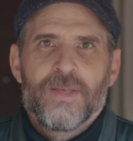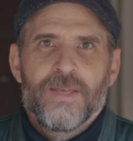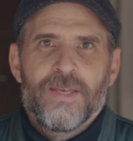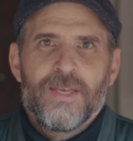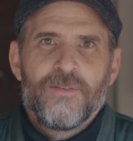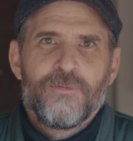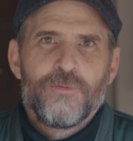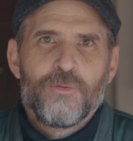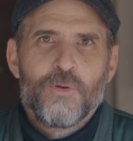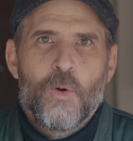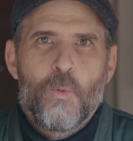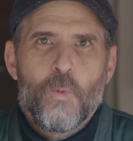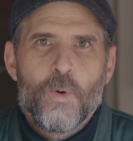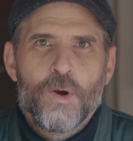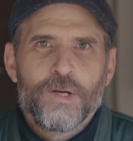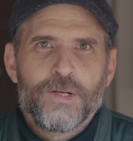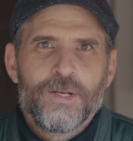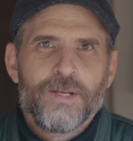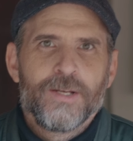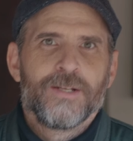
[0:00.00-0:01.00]
if you're
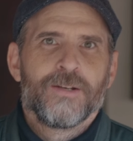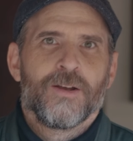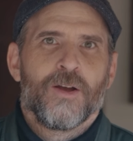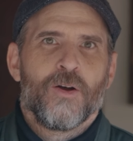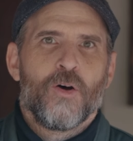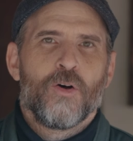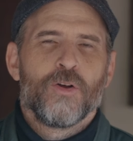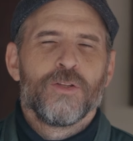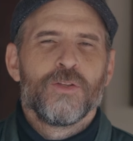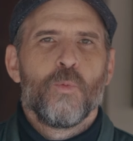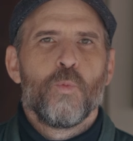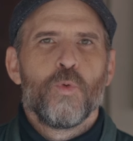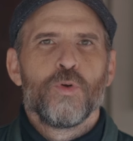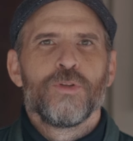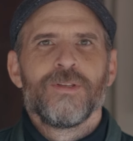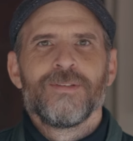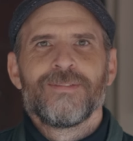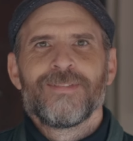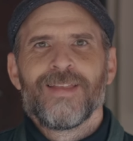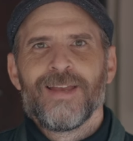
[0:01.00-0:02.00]
working on a
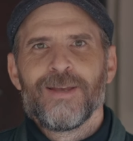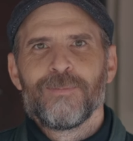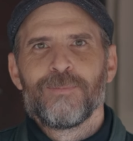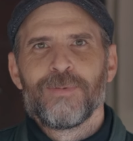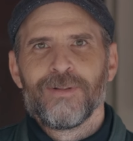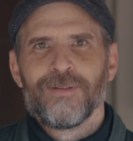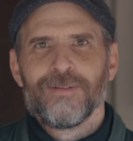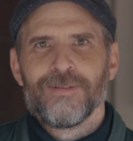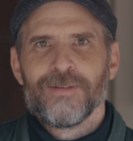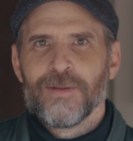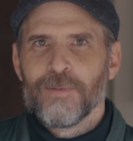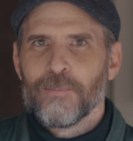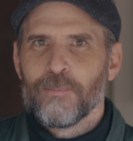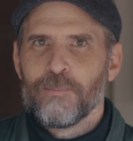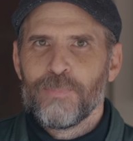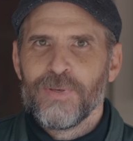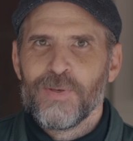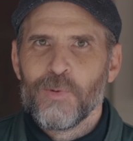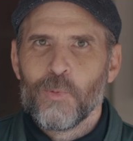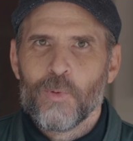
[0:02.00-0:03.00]
wooden table,
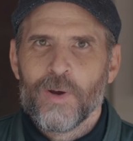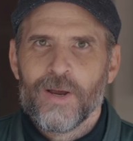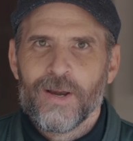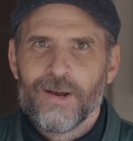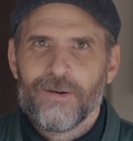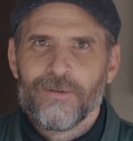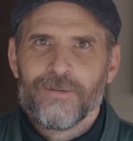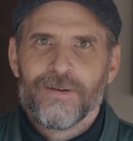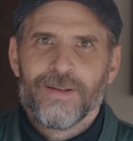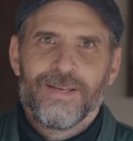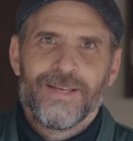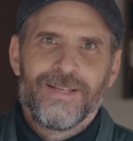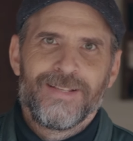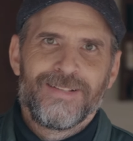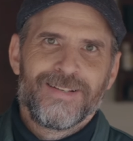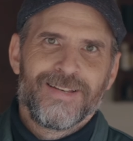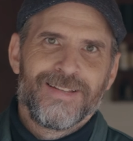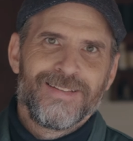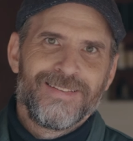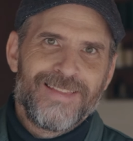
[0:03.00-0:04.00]
beware, it
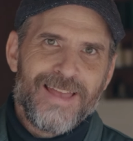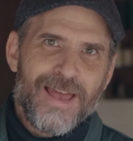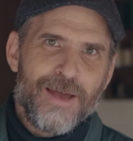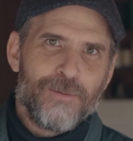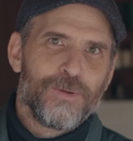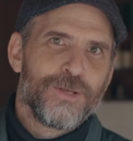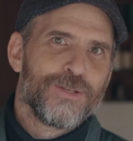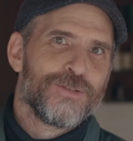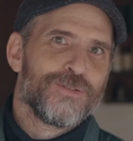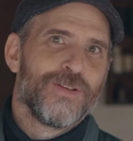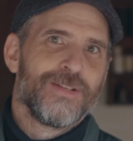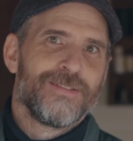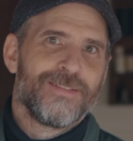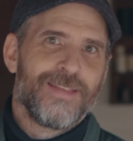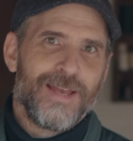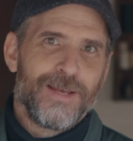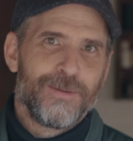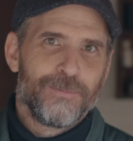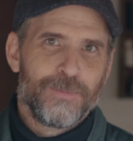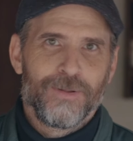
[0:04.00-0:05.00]
can damage the
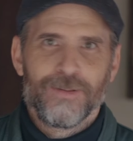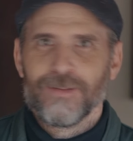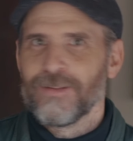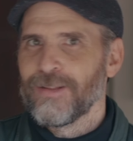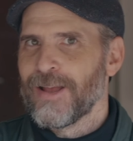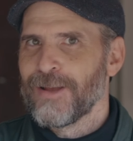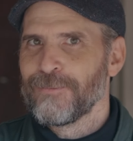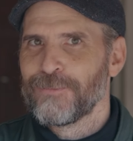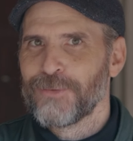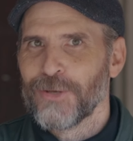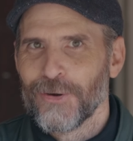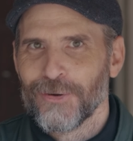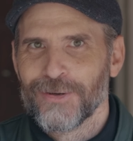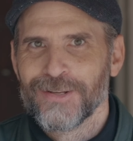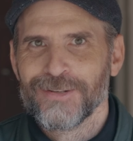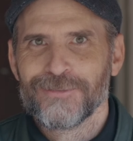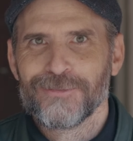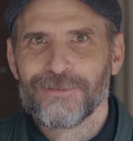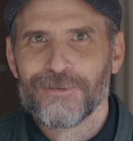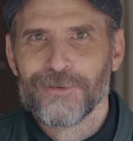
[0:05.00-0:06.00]
table. I'm
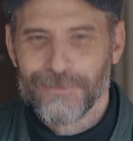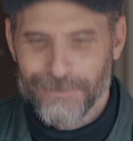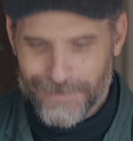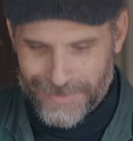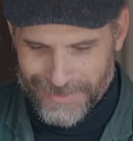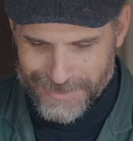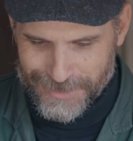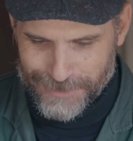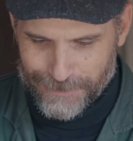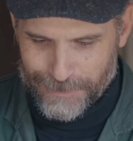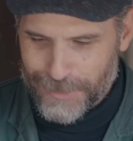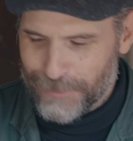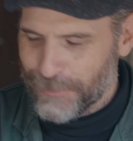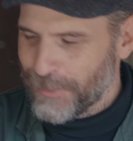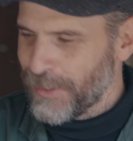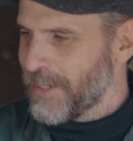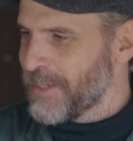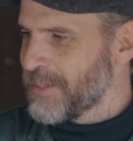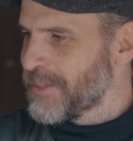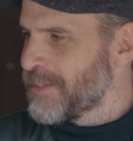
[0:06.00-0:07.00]
talking from
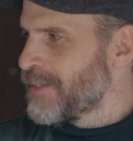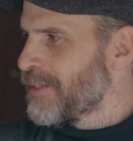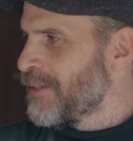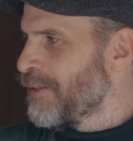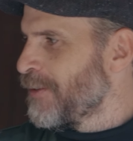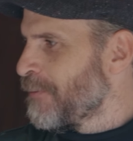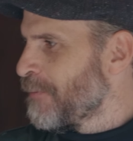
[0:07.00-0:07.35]
experience.